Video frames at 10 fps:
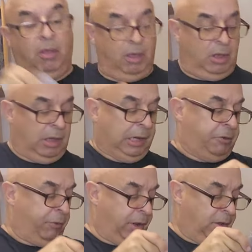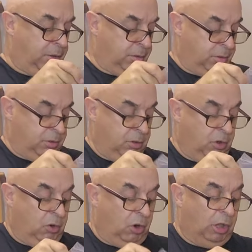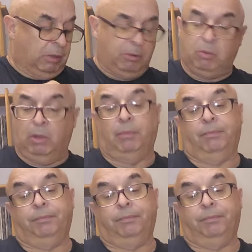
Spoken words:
lettering on them as well.